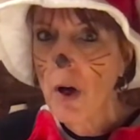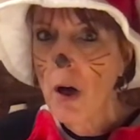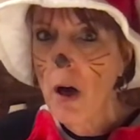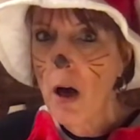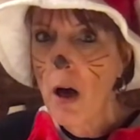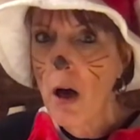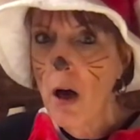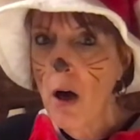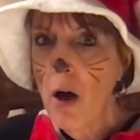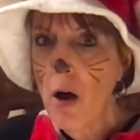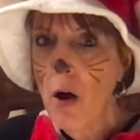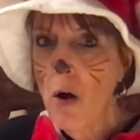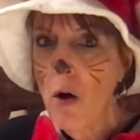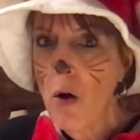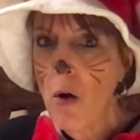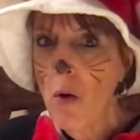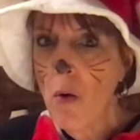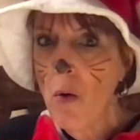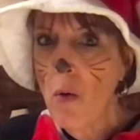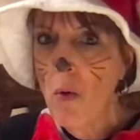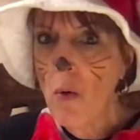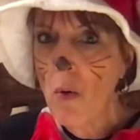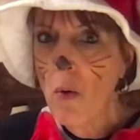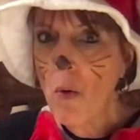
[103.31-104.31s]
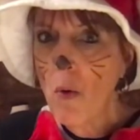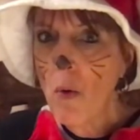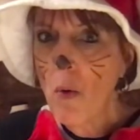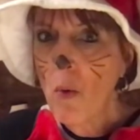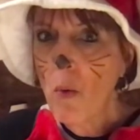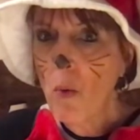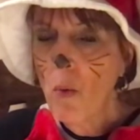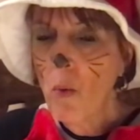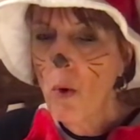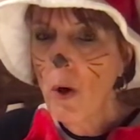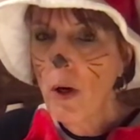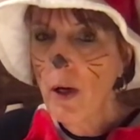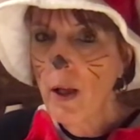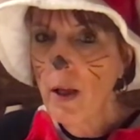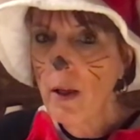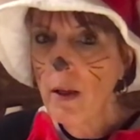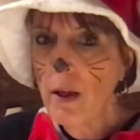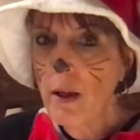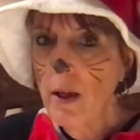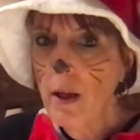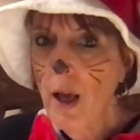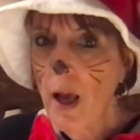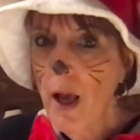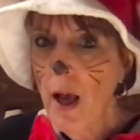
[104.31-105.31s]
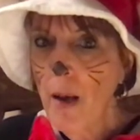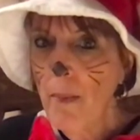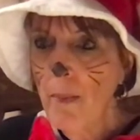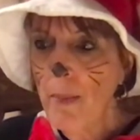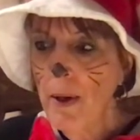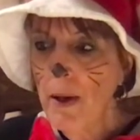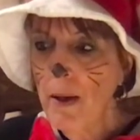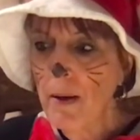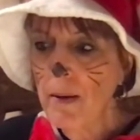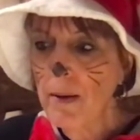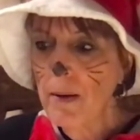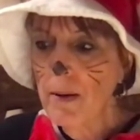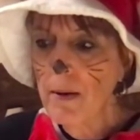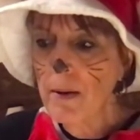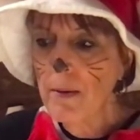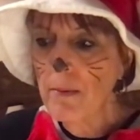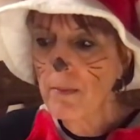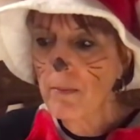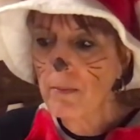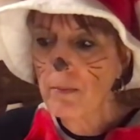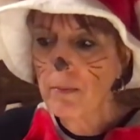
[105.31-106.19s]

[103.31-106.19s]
Uh-oh, what do you think happens?